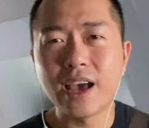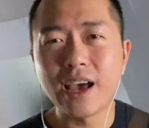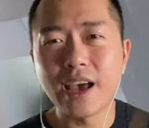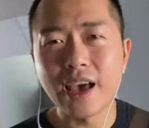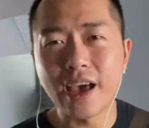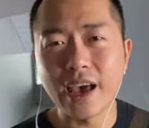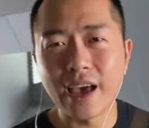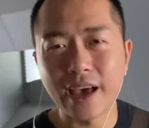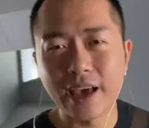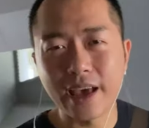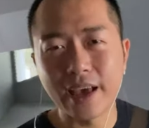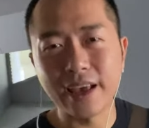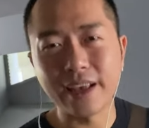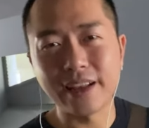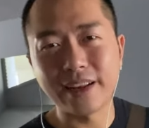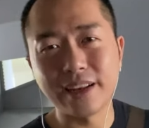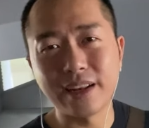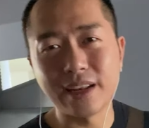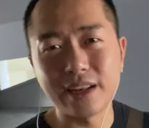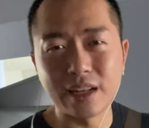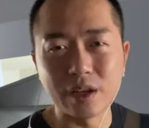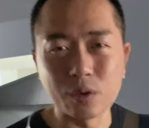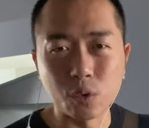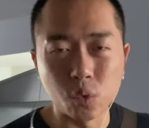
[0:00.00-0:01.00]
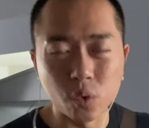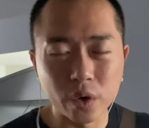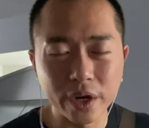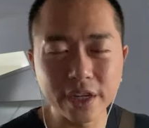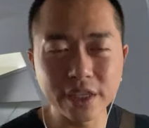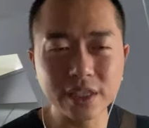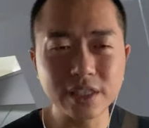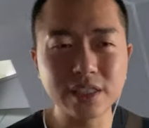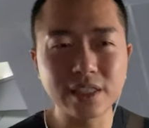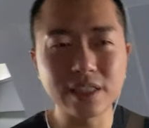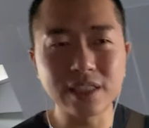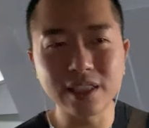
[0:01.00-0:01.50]
And the
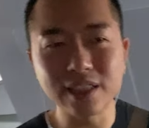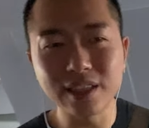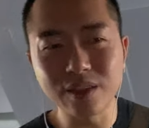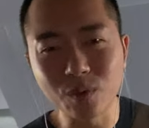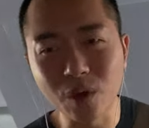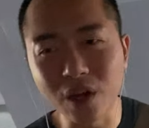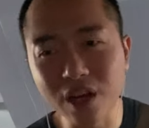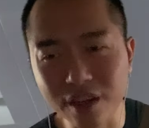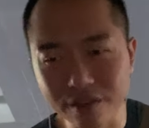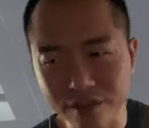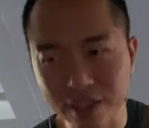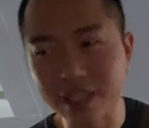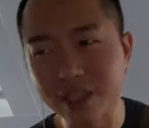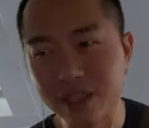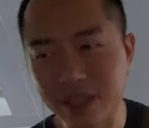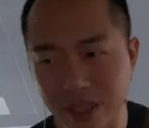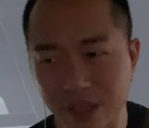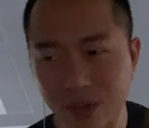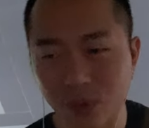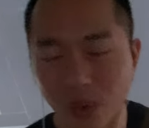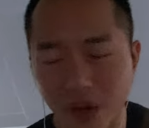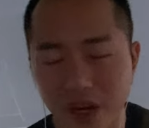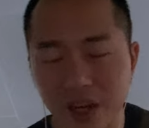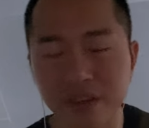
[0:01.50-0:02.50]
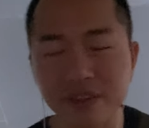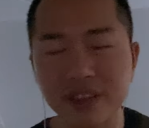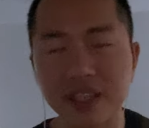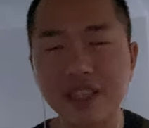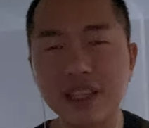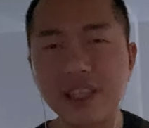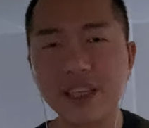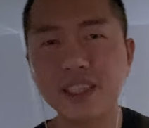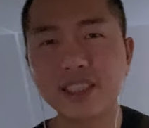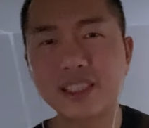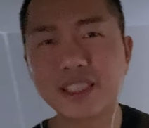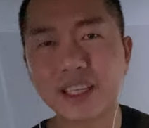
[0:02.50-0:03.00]
worst, one of the
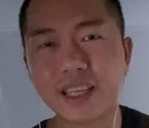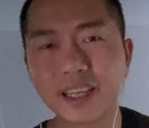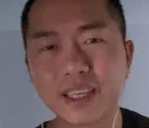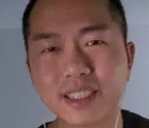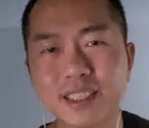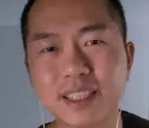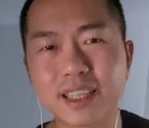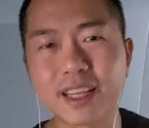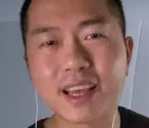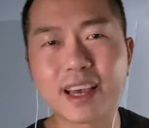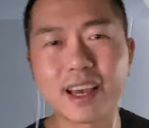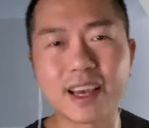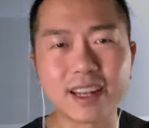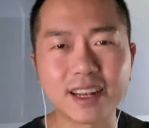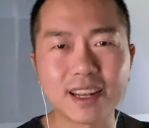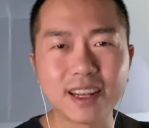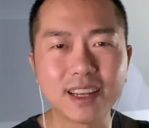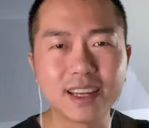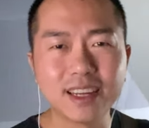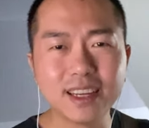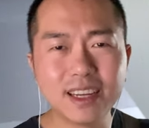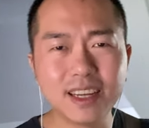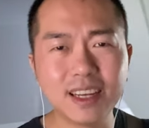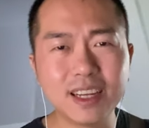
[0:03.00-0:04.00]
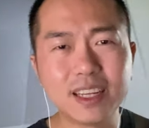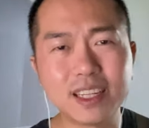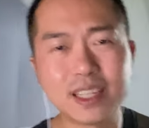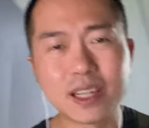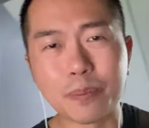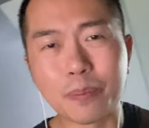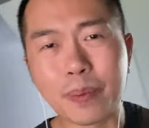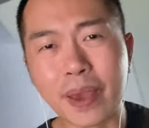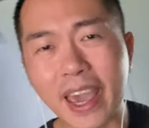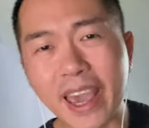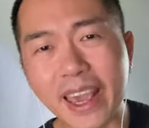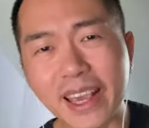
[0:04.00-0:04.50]
things is that the
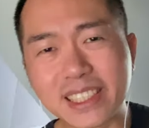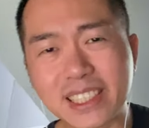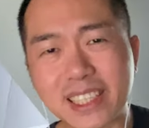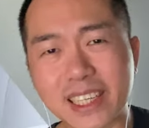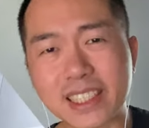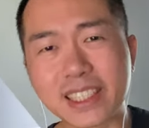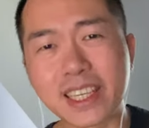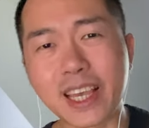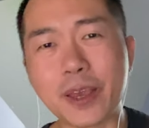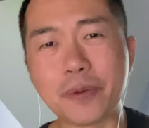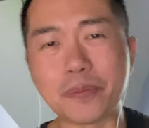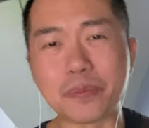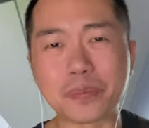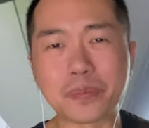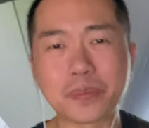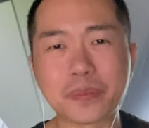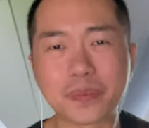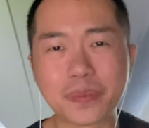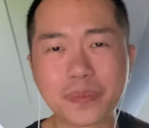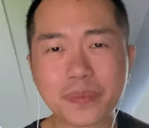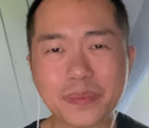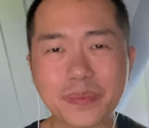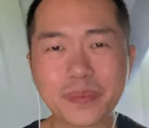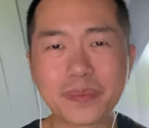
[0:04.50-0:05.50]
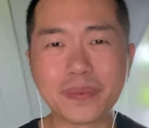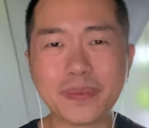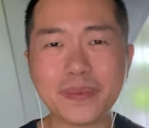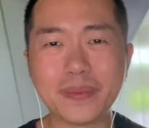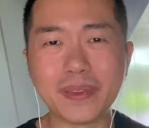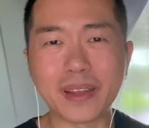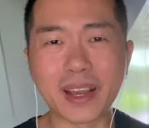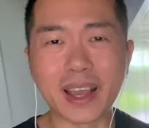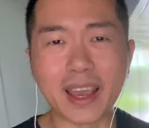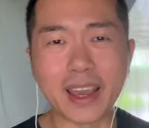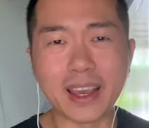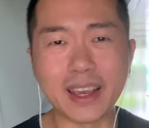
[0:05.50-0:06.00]
pay is the same.
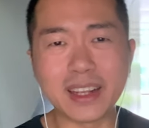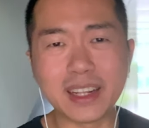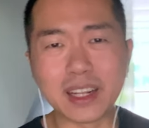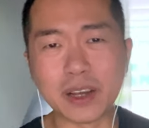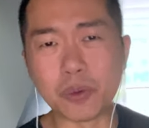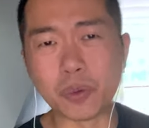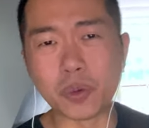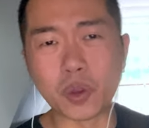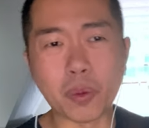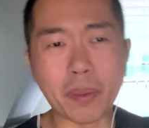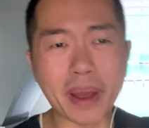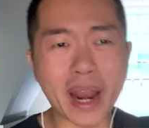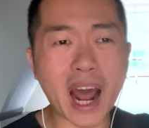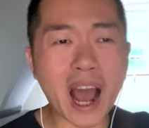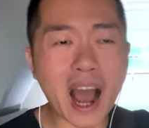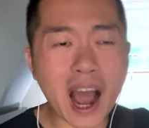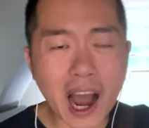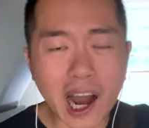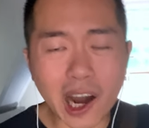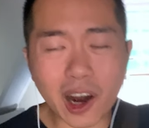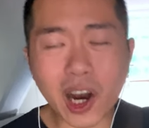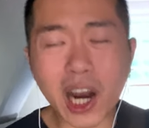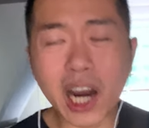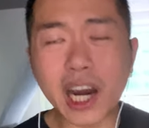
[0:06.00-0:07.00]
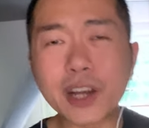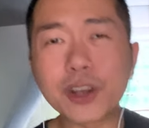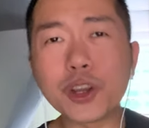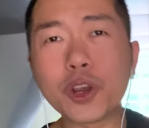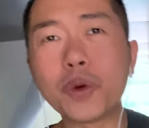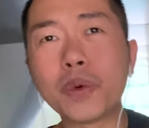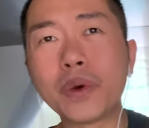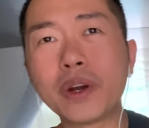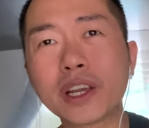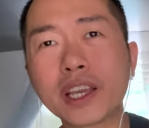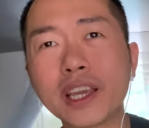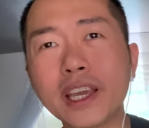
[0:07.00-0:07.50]
Okay, no matter how hard you're
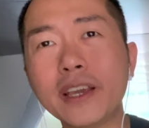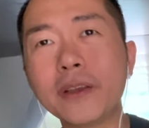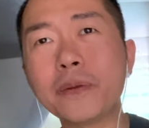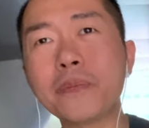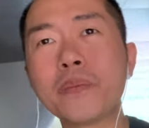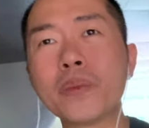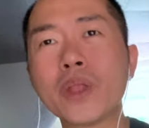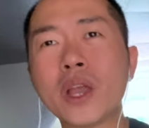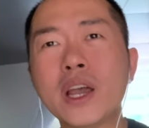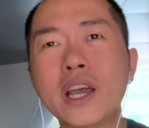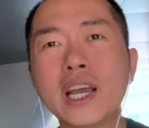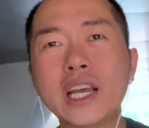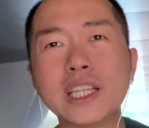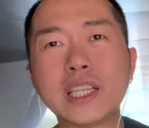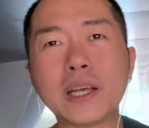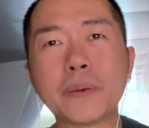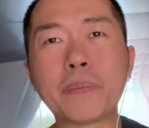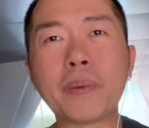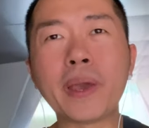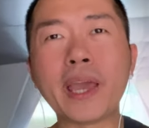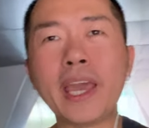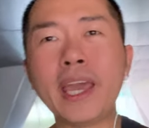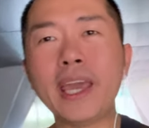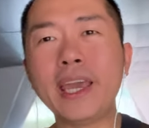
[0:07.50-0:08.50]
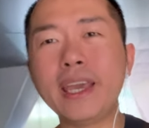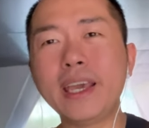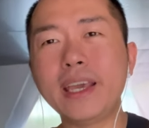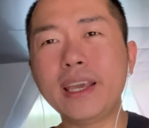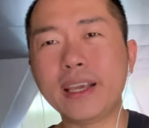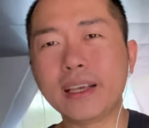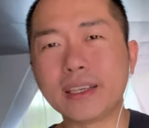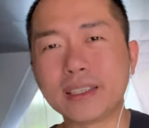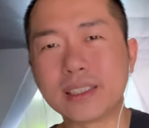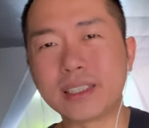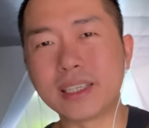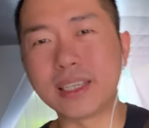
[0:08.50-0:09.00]
working, the pay
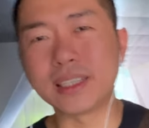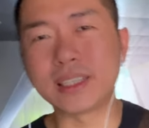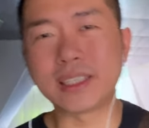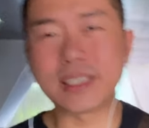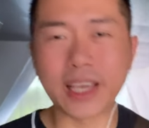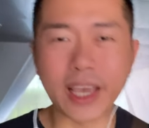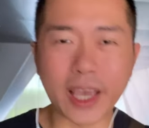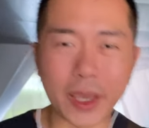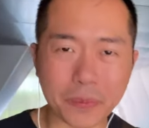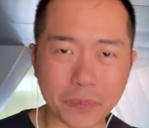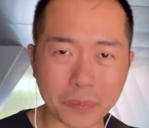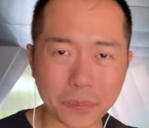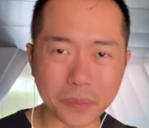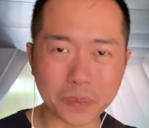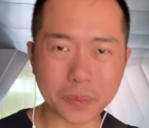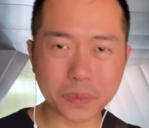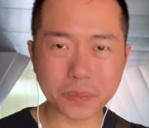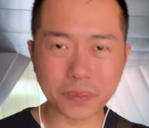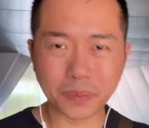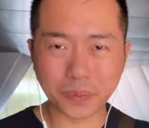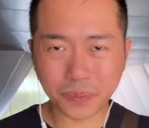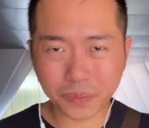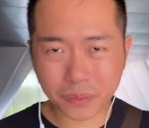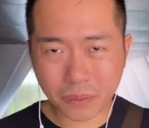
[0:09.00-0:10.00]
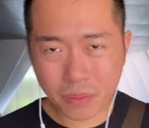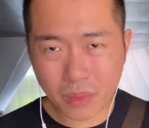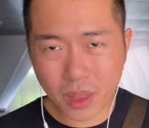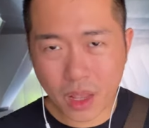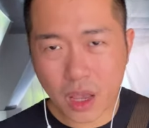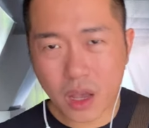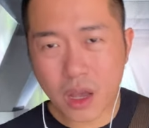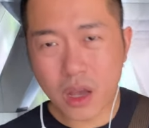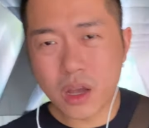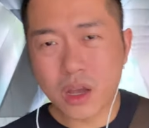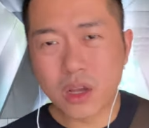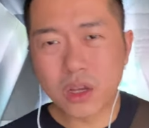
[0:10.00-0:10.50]
is the same.
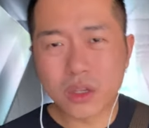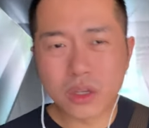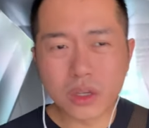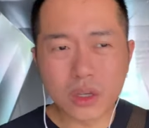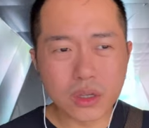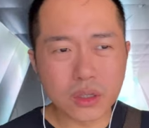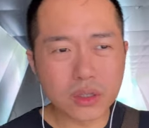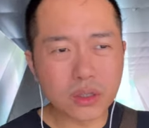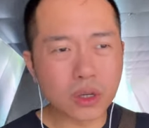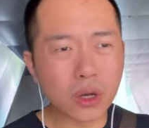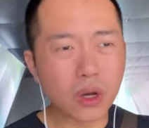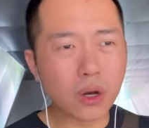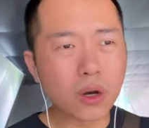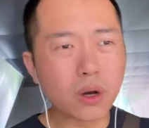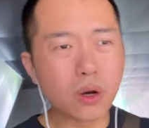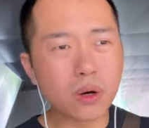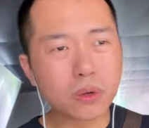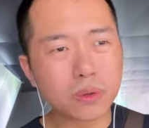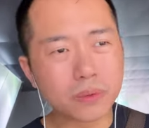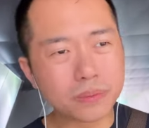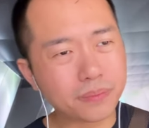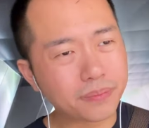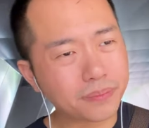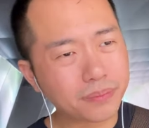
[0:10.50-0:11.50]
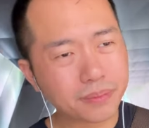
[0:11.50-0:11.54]
So